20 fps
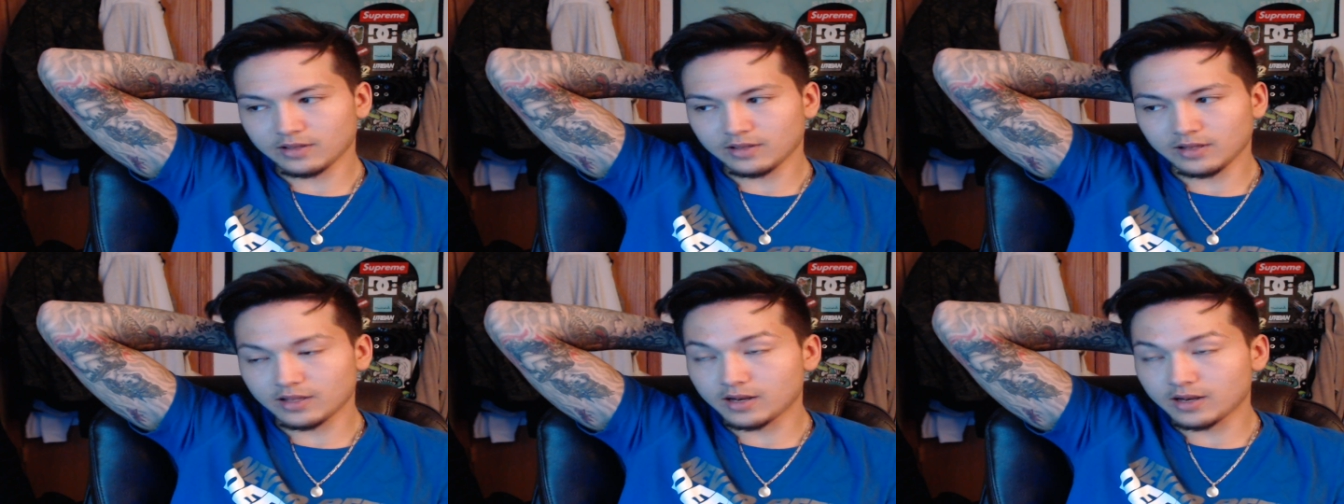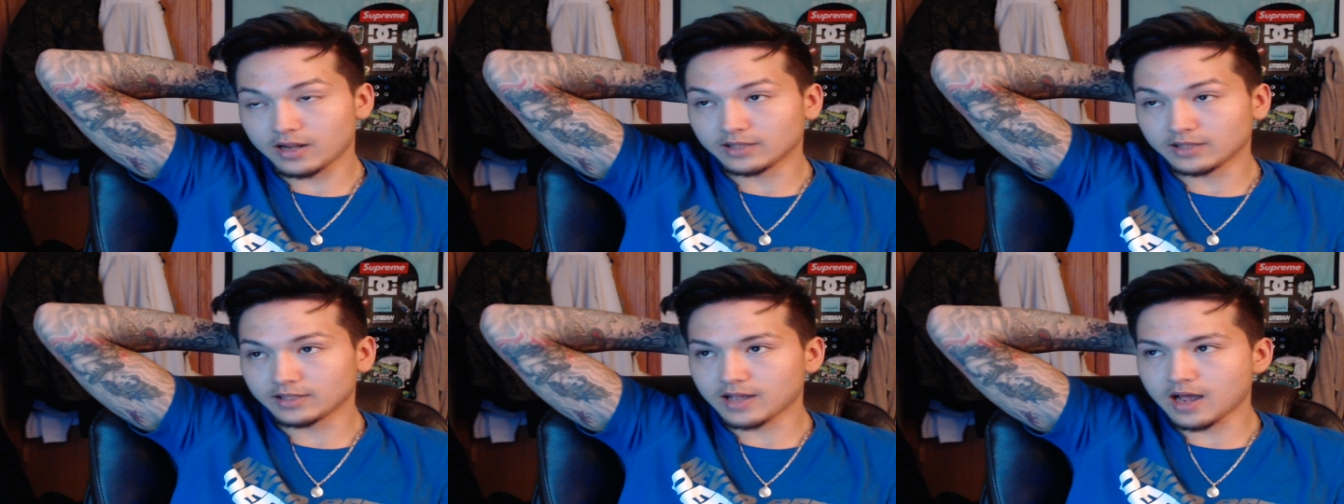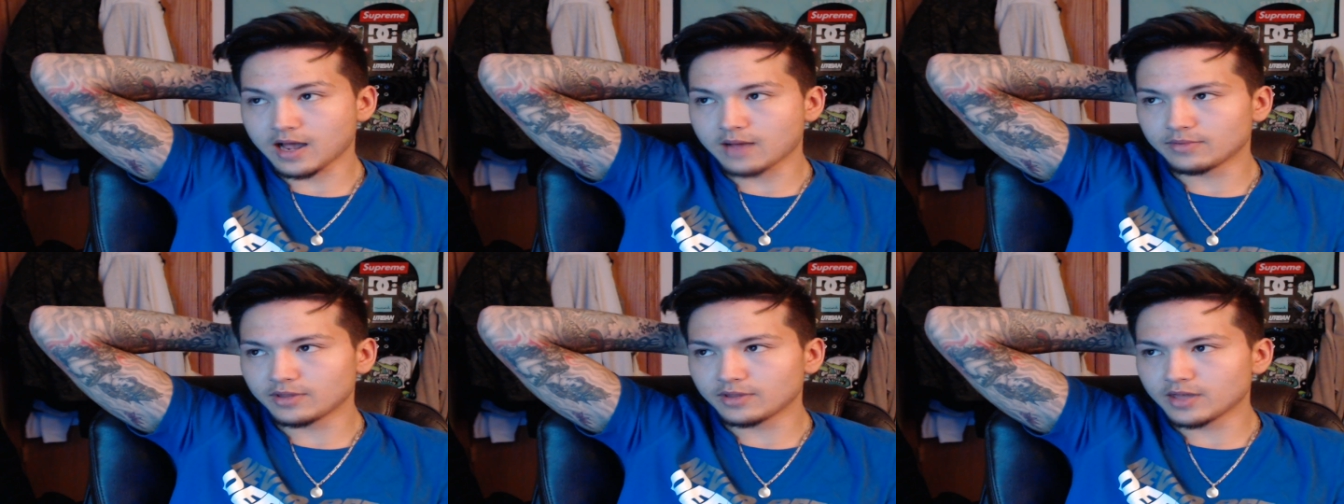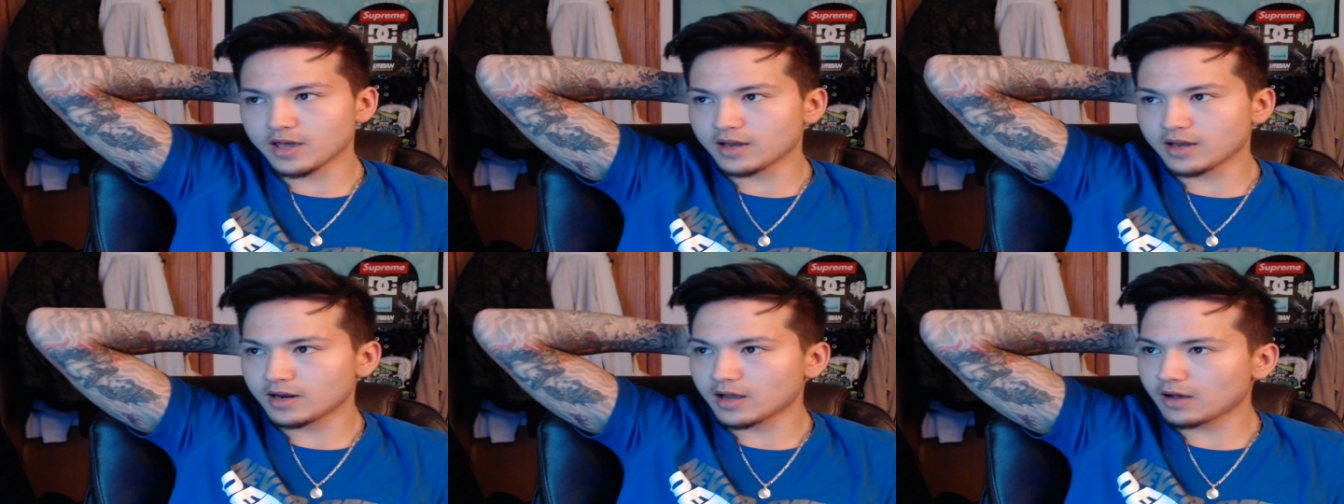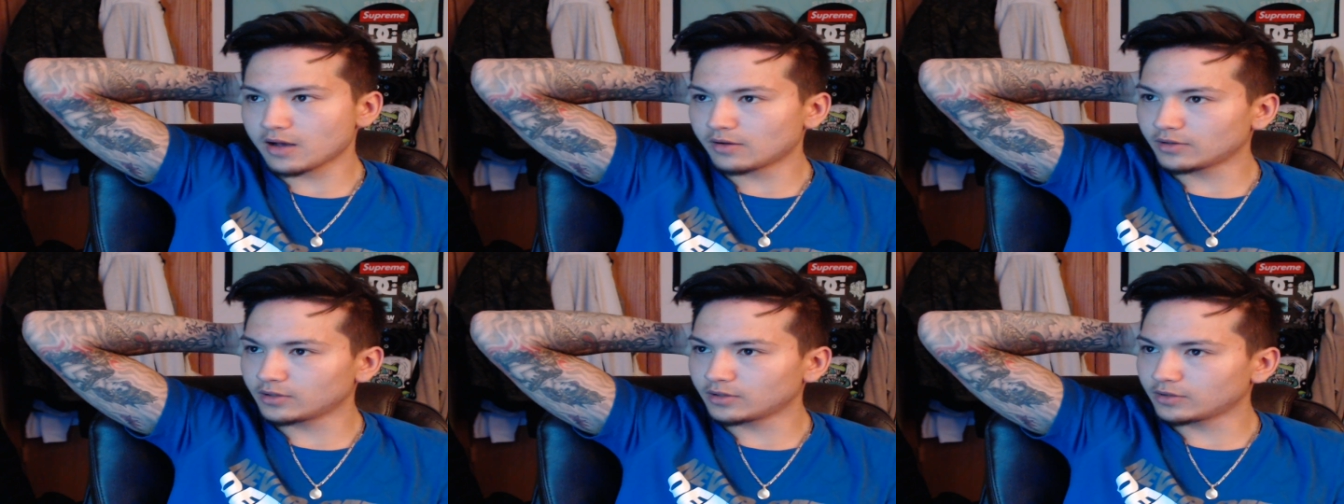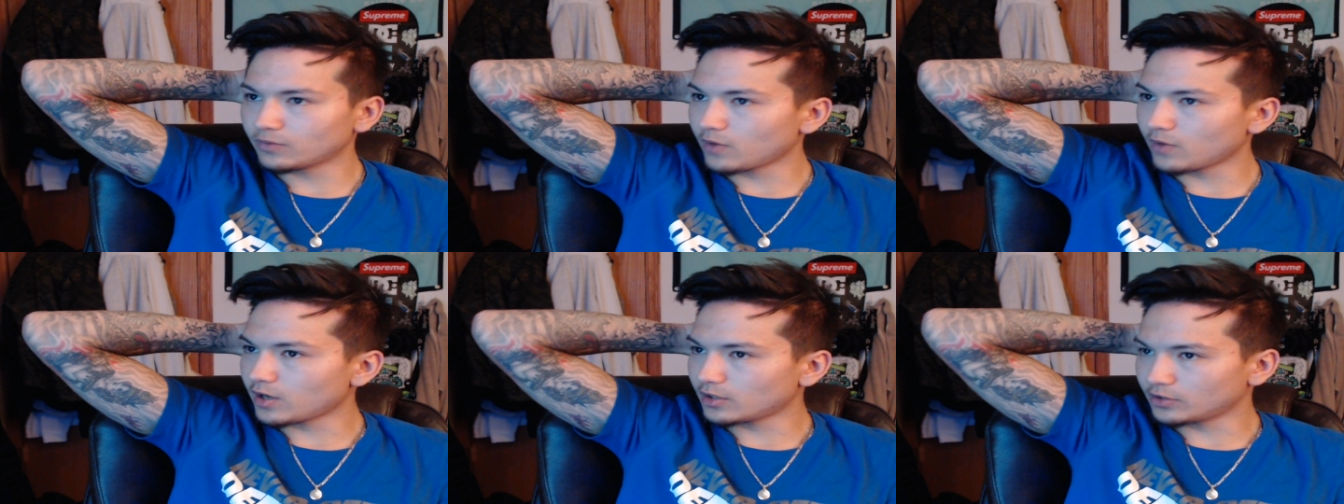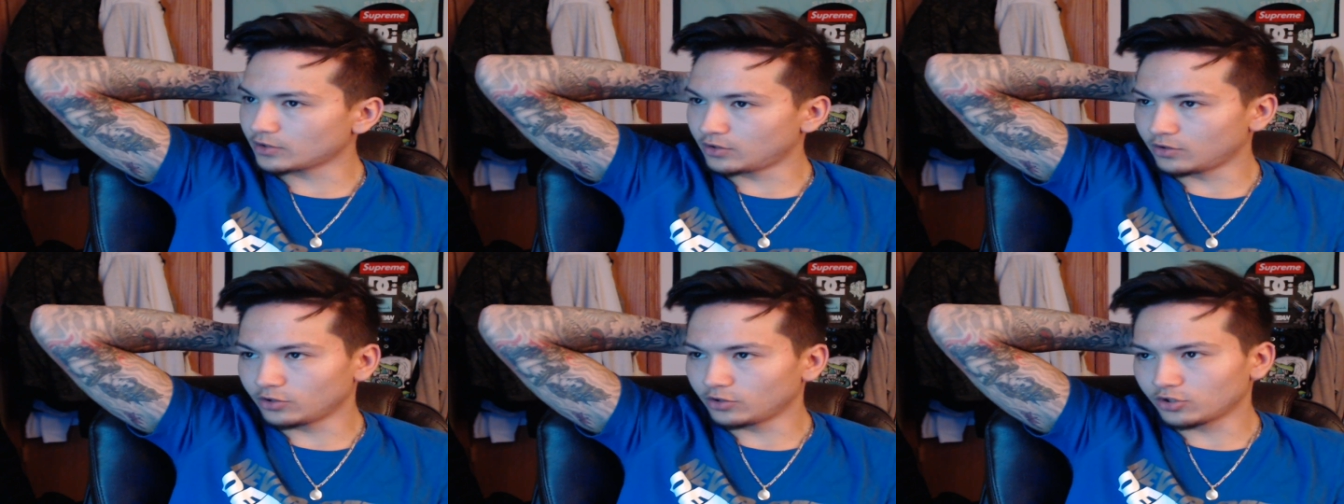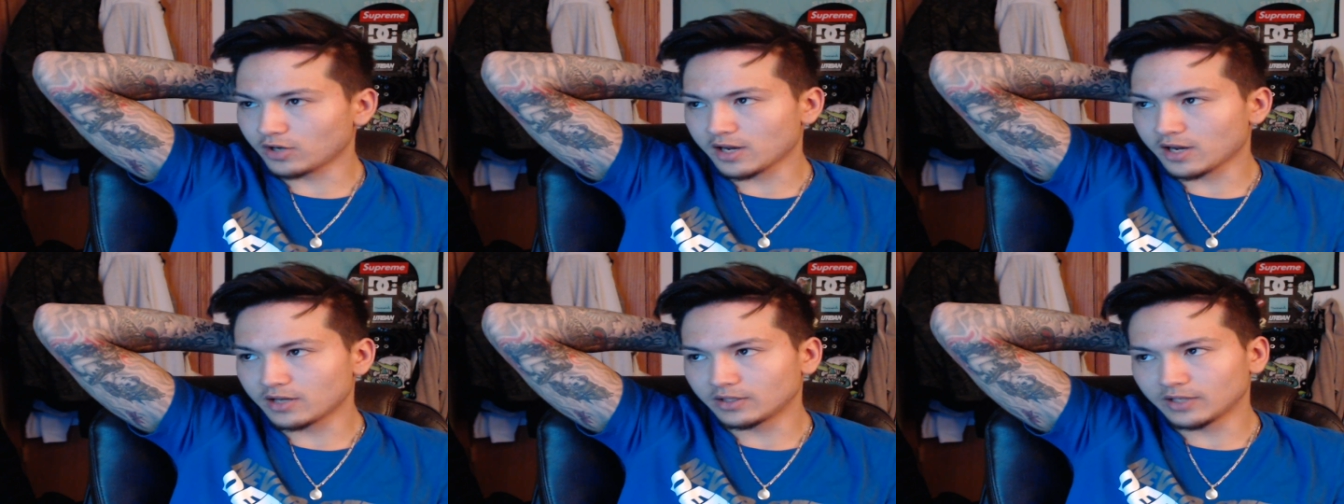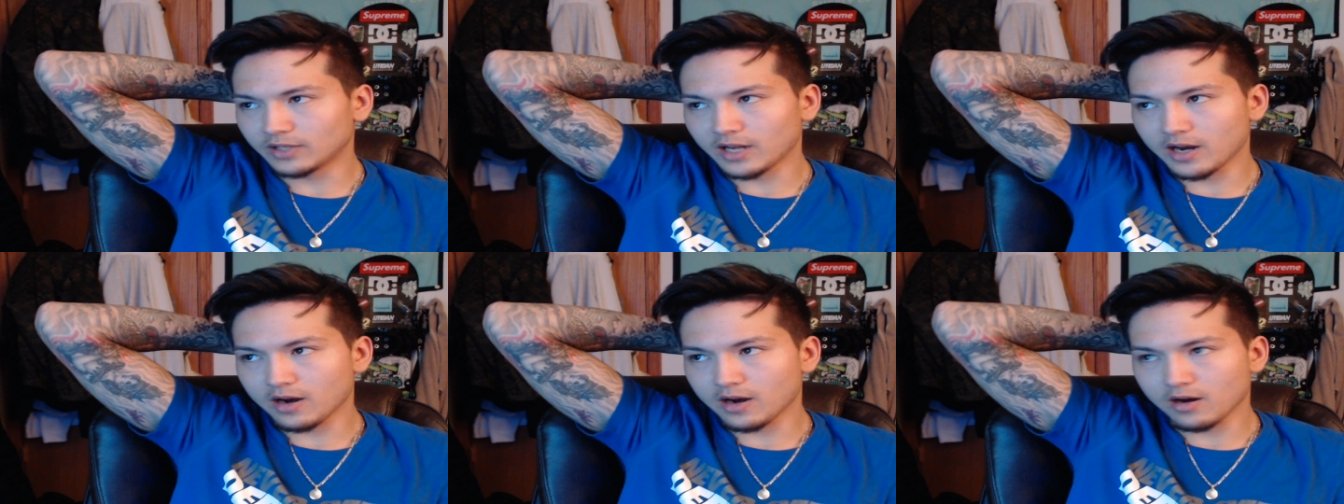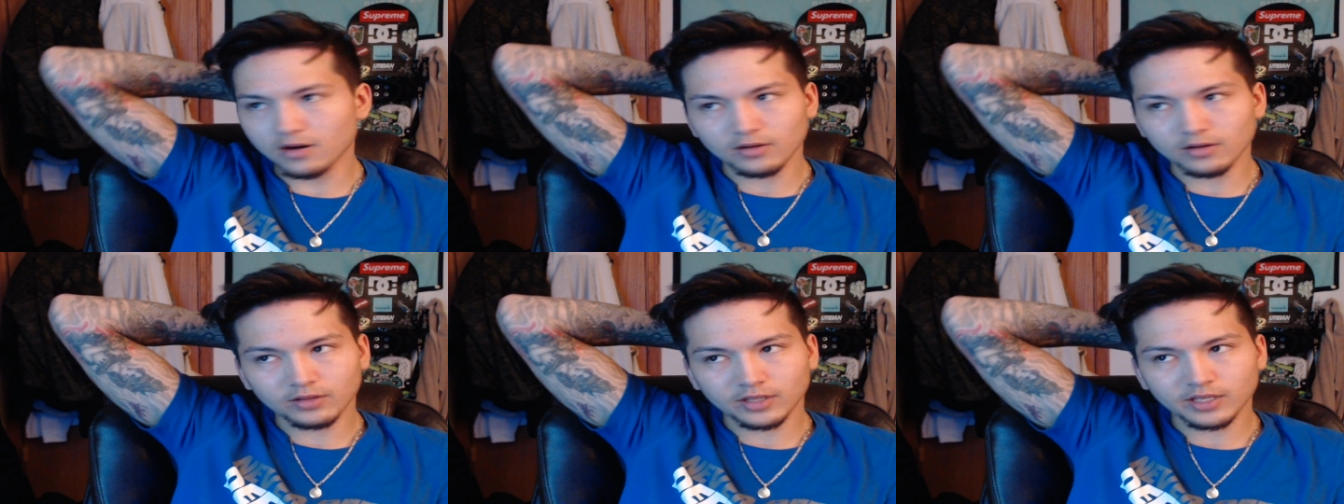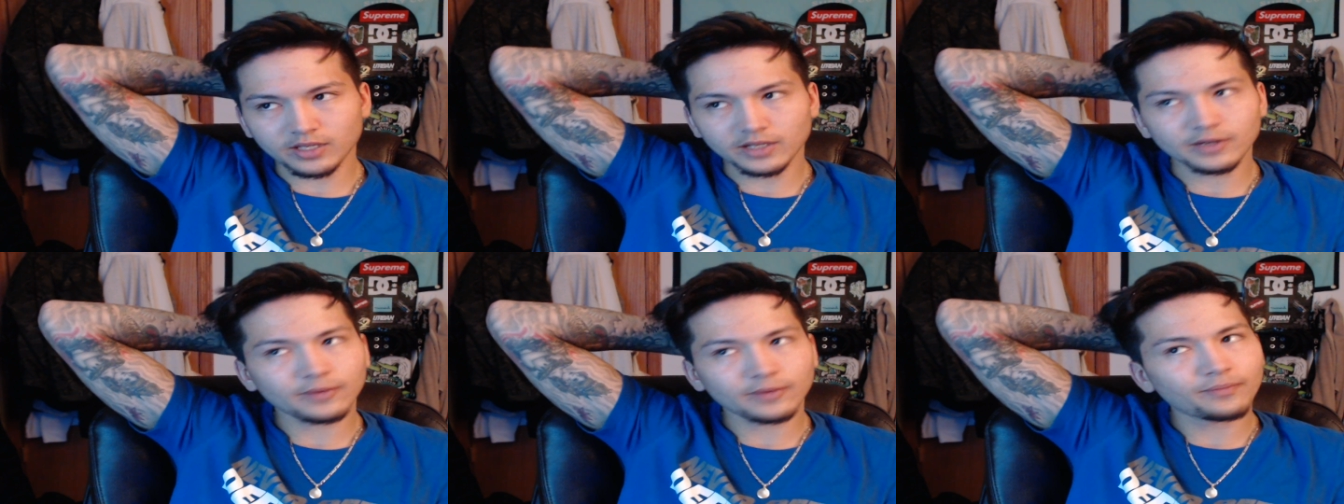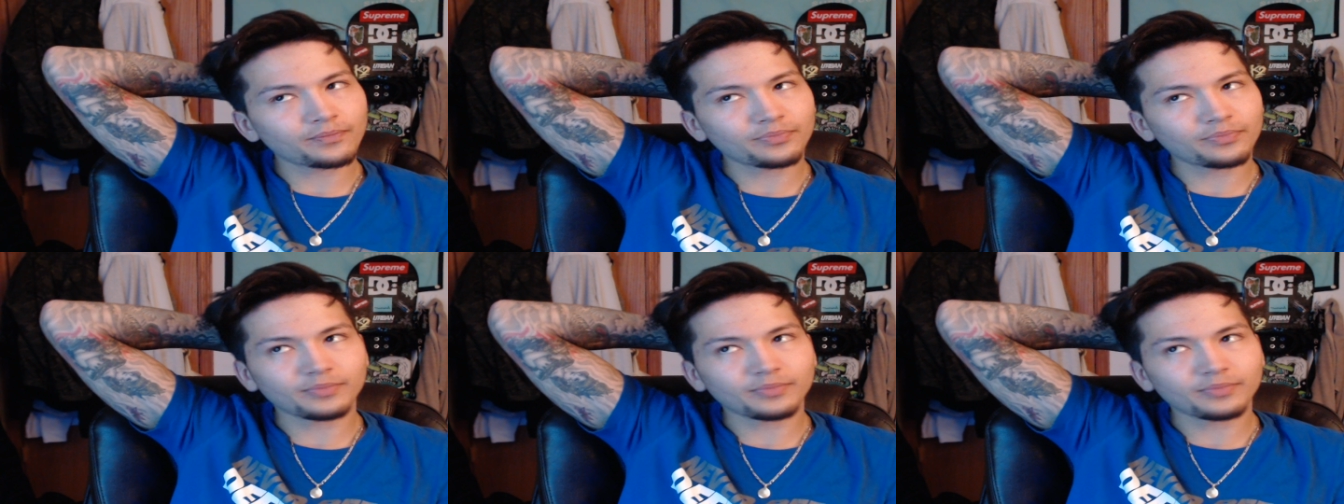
and then on top of that, while I was doing trial and error, like